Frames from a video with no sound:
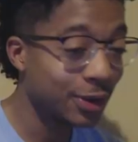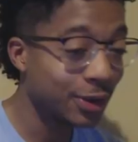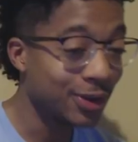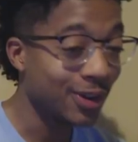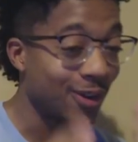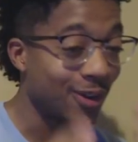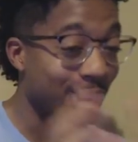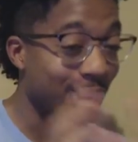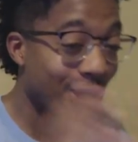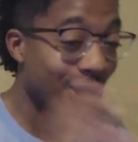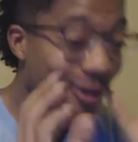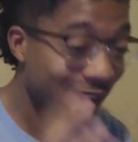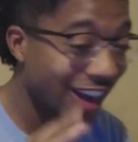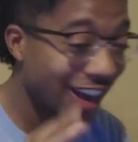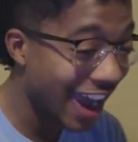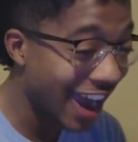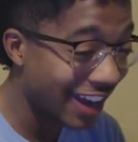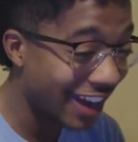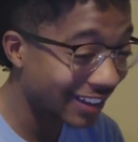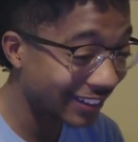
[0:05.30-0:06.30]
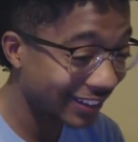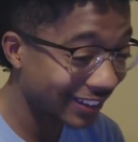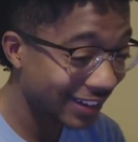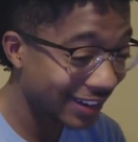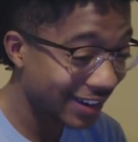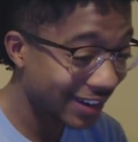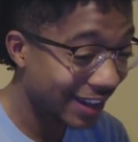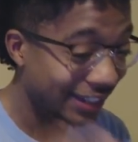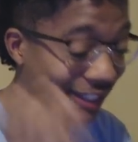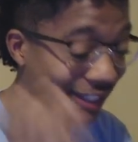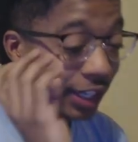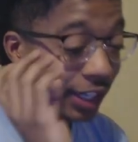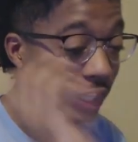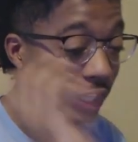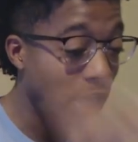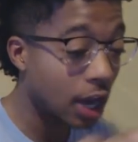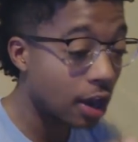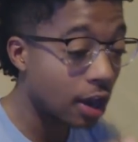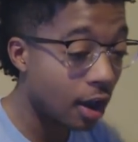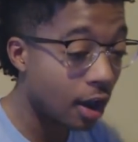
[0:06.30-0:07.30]
We're going to react to The
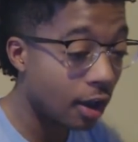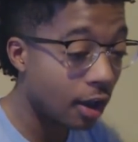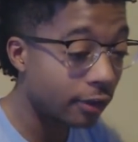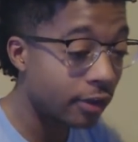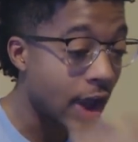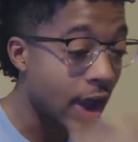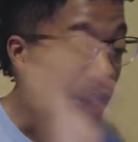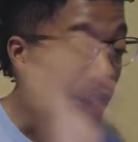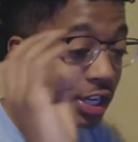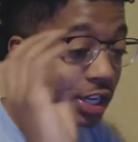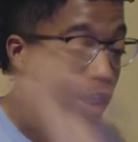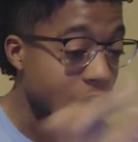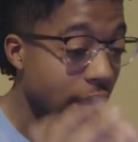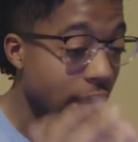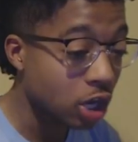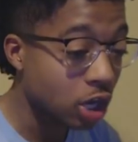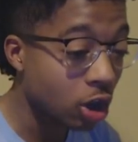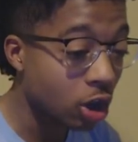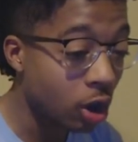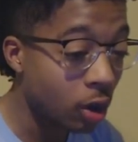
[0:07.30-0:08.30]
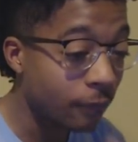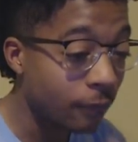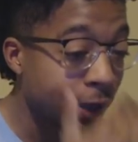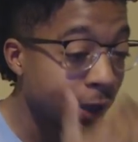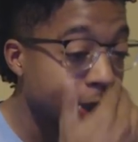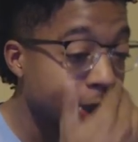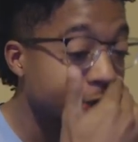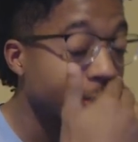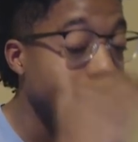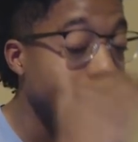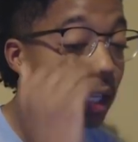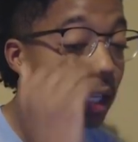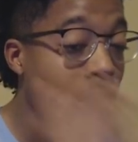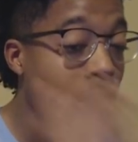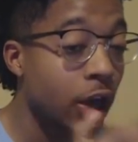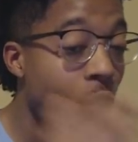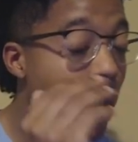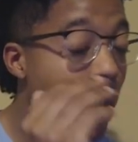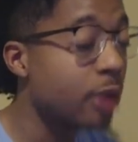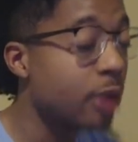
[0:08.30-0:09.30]
Cut Off, J. Cole featuring
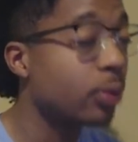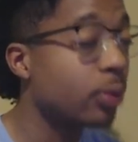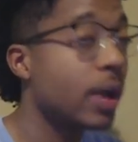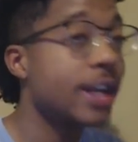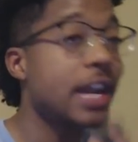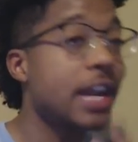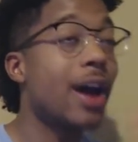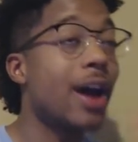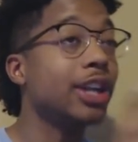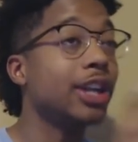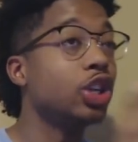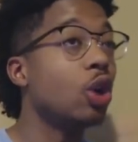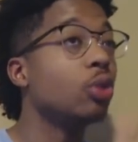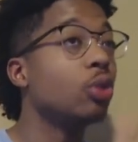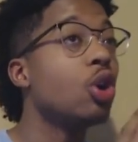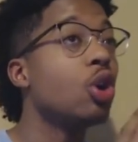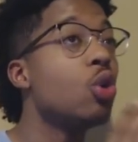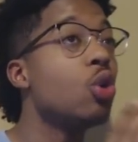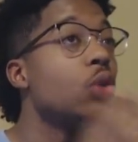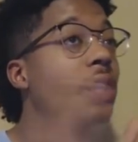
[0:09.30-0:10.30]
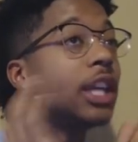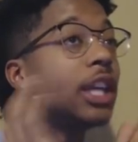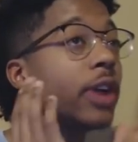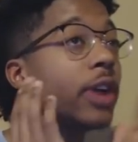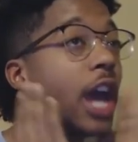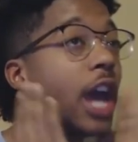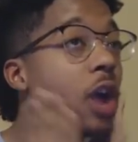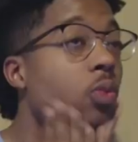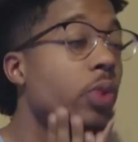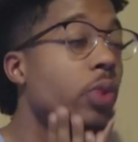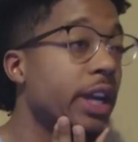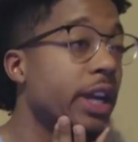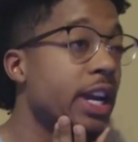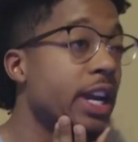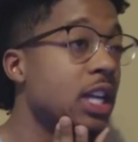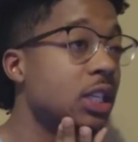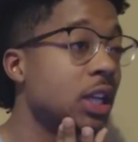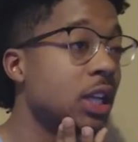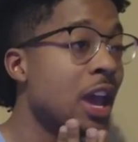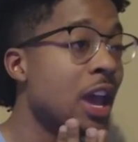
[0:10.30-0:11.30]
Kill Edward. Now, I don't know who Kill Edward
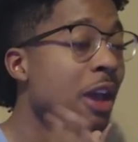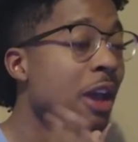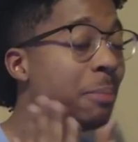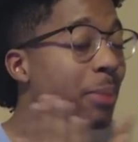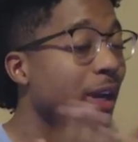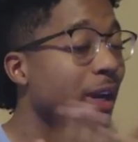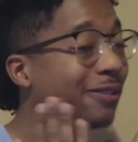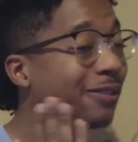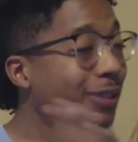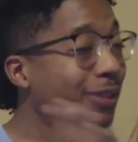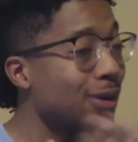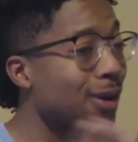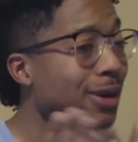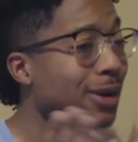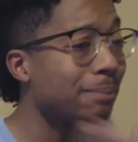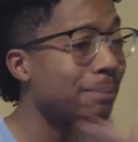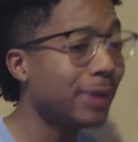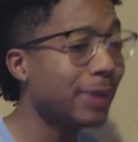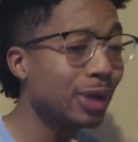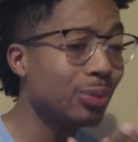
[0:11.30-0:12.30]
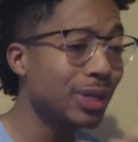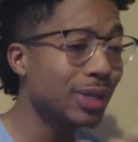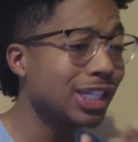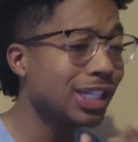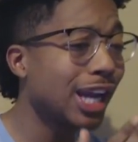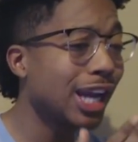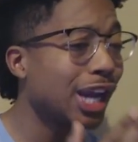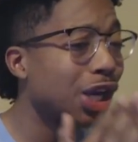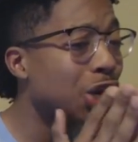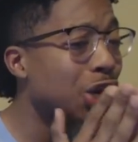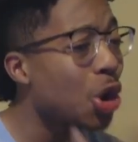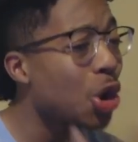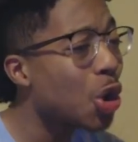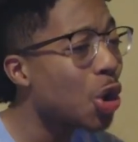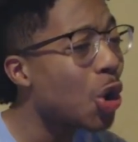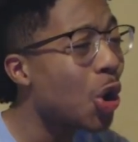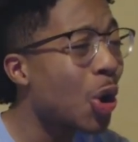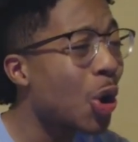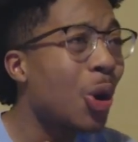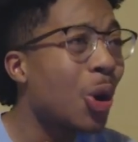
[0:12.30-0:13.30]
is, but if you're on the beat with J.
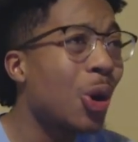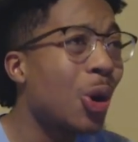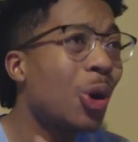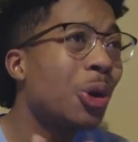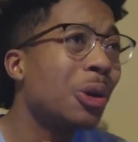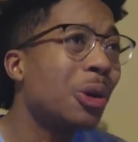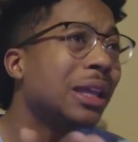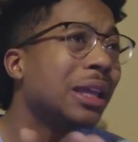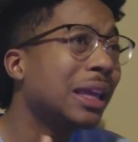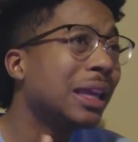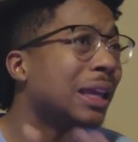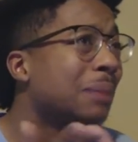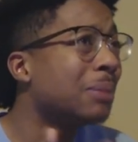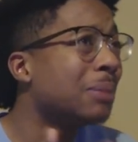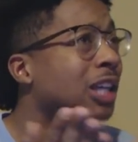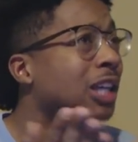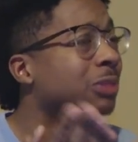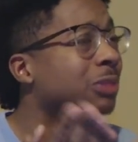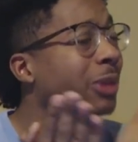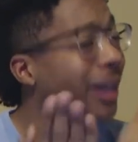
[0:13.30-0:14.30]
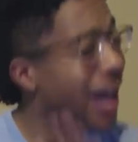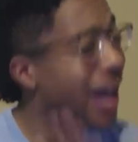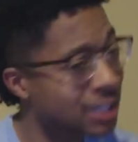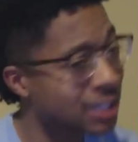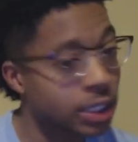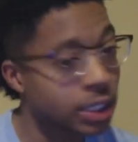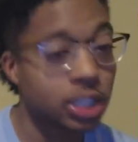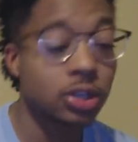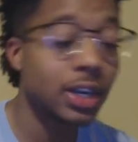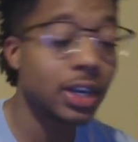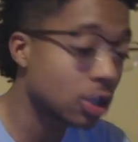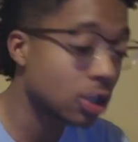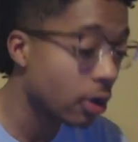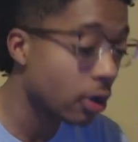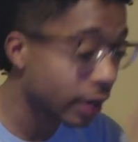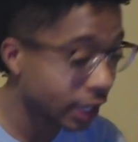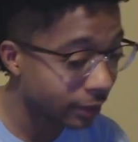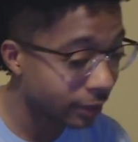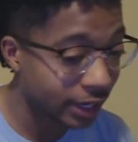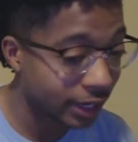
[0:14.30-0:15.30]
Cole, he must be nasty. So let's go ahead and
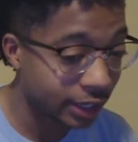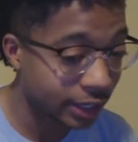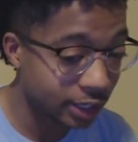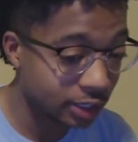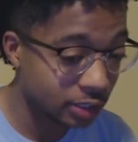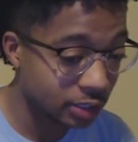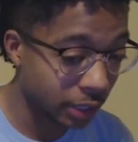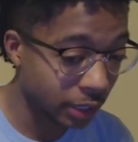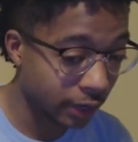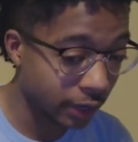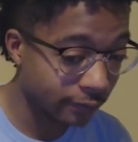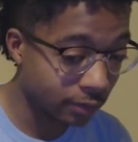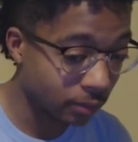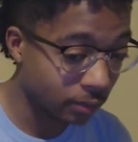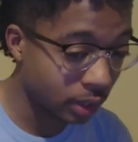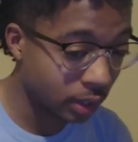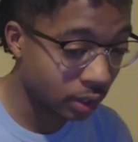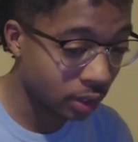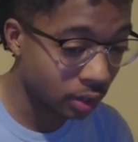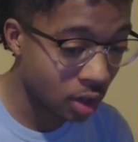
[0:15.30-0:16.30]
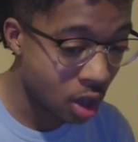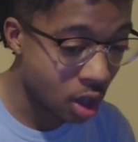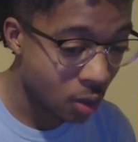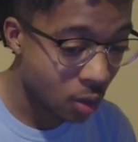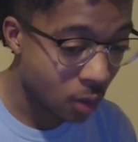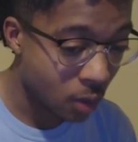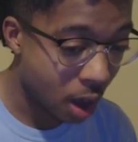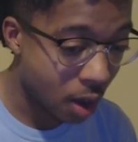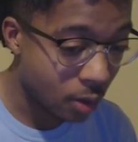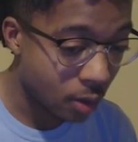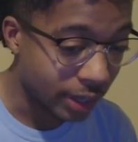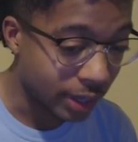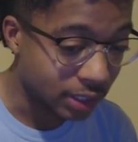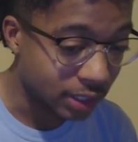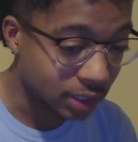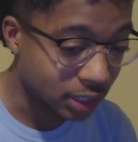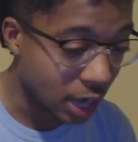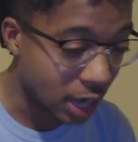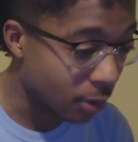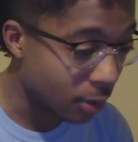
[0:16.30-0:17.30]
get right into this, man, for real. Why are we wasting
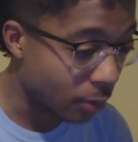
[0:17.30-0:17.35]
time?